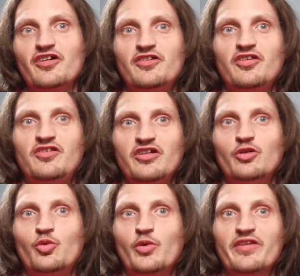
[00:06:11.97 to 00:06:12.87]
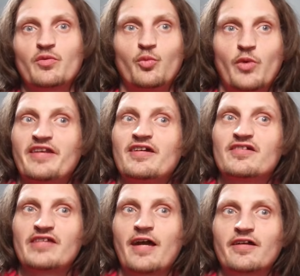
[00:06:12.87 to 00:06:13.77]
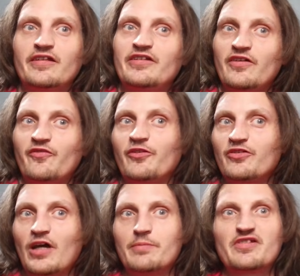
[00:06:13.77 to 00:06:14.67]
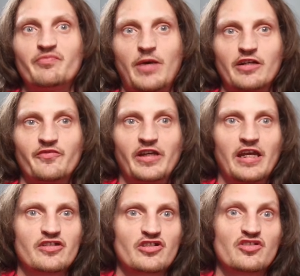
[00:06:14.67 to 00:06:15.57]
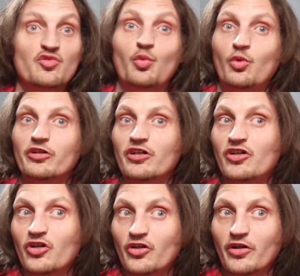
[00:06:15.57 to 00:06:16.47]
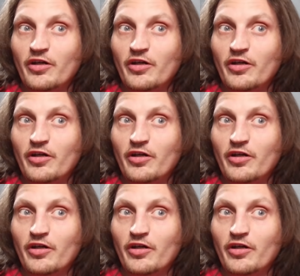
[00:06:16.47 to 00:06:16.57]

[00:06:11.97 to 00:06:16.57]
to deal with when exactly different types of modifications would occur.